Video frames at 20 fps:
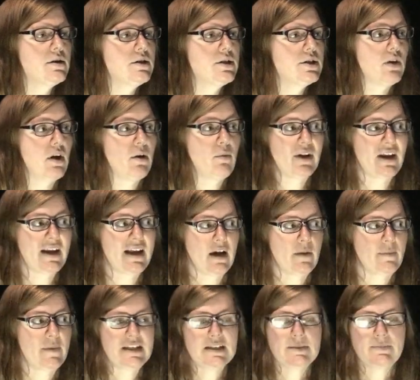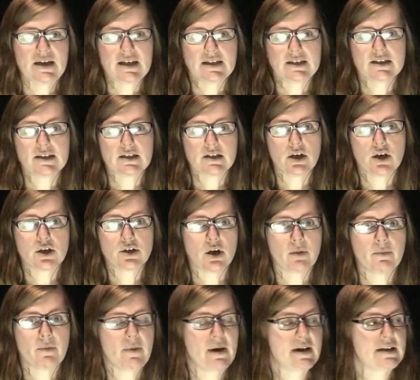So I want to count my spaces to
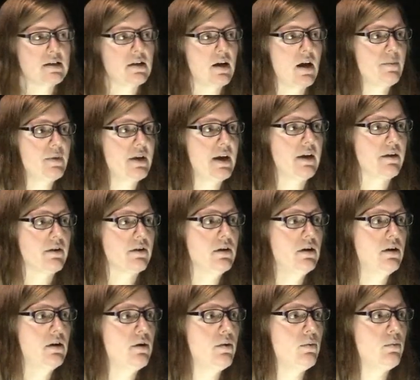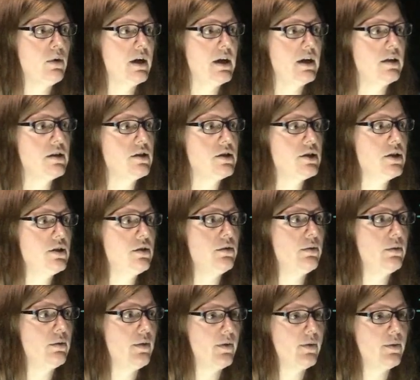determine my denominator. 1,
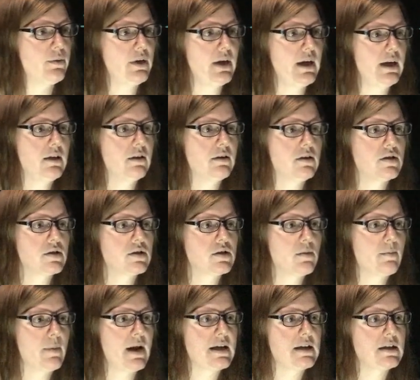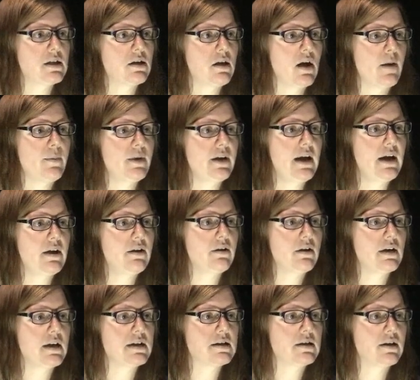2, 3. So my denominator
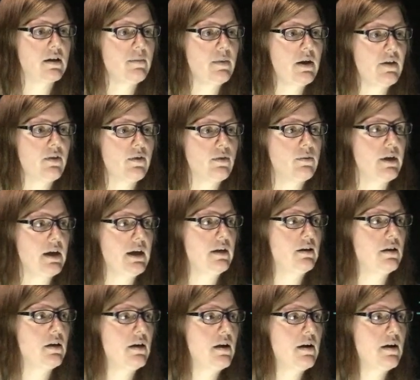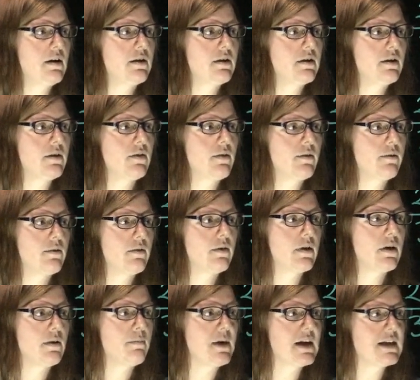is going to be 3.
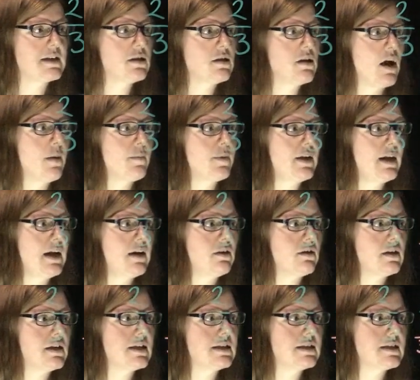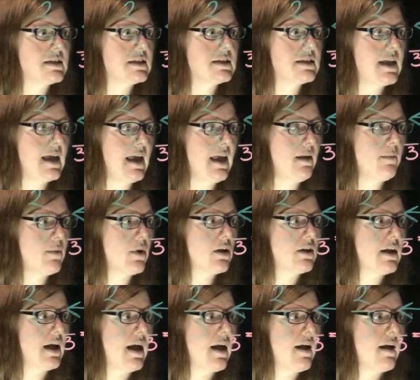My denominator is the same
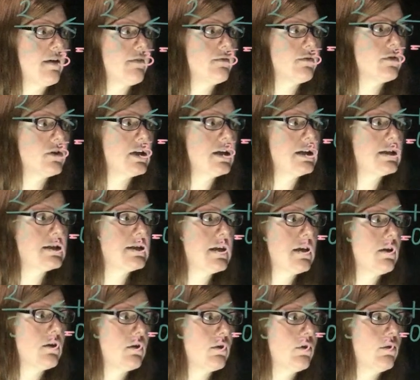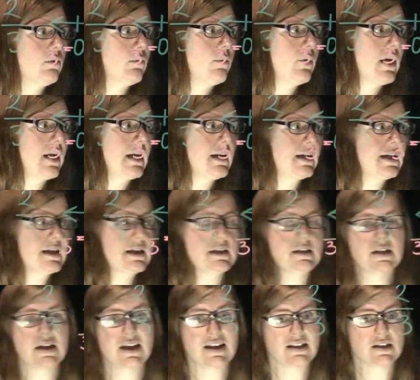on every single one.
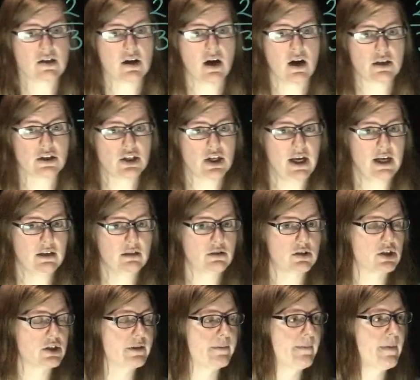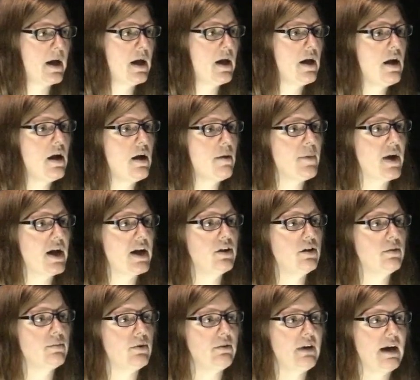It does not change. My
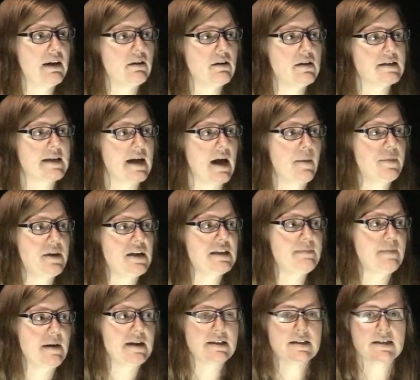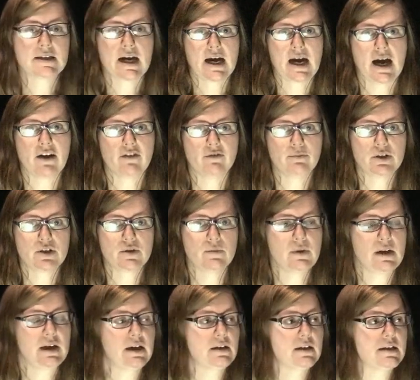numerator is how many spaces have
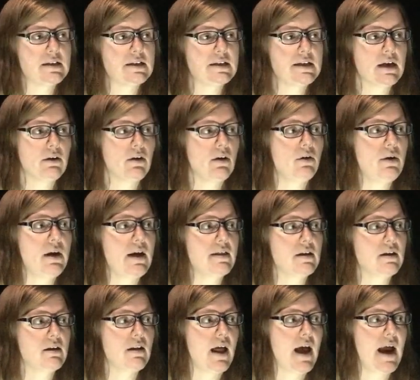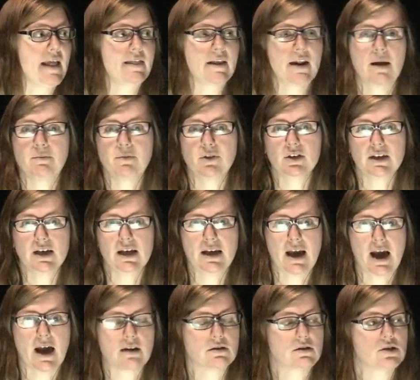between 0 and the line that I'm looking
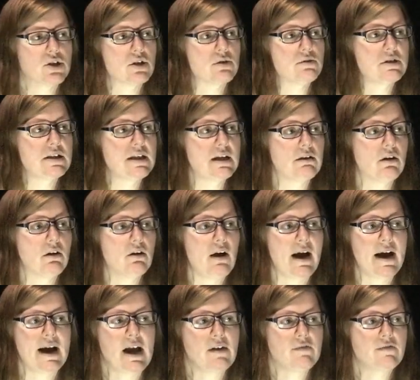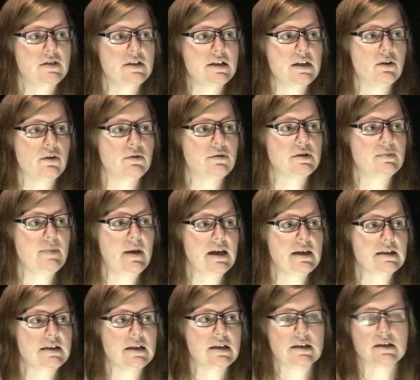at. So 0, I have 0
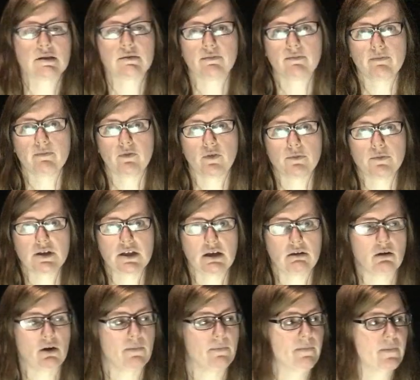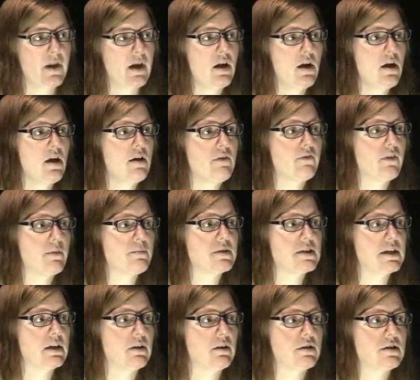spaces from 0. From
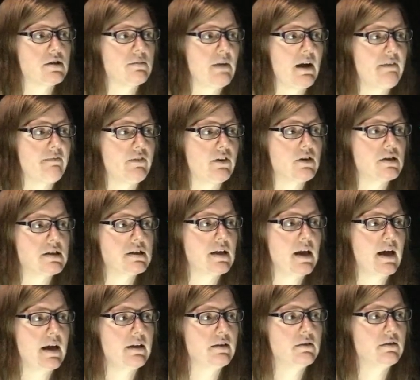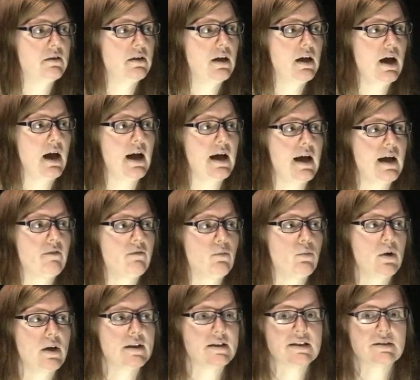0 to my first line, I have
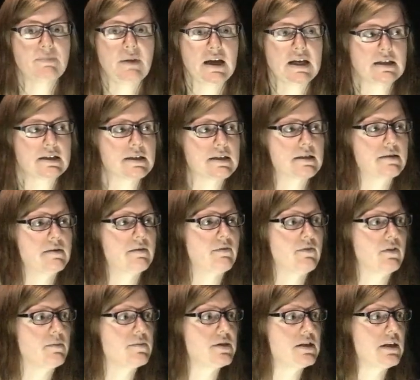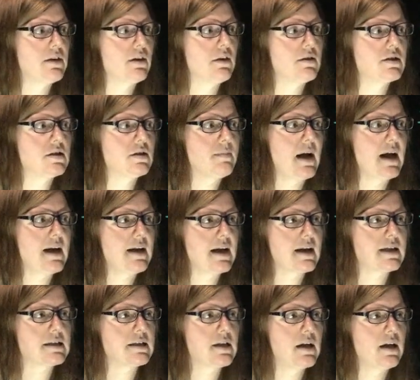1 space. From 0 to my
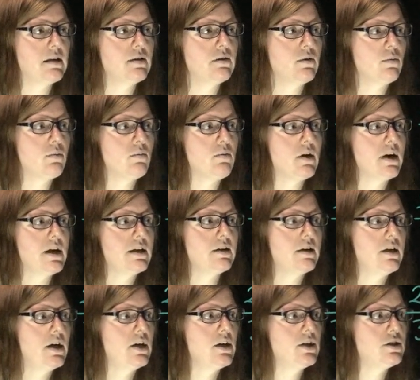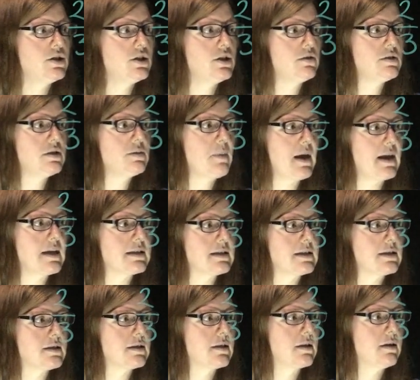next line, 1, 2
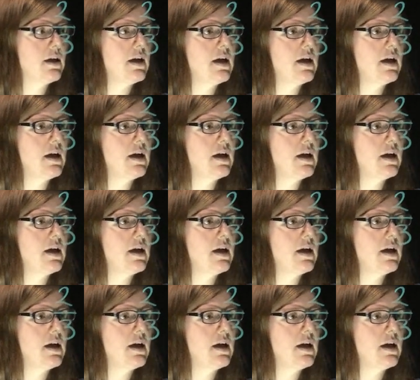spaces.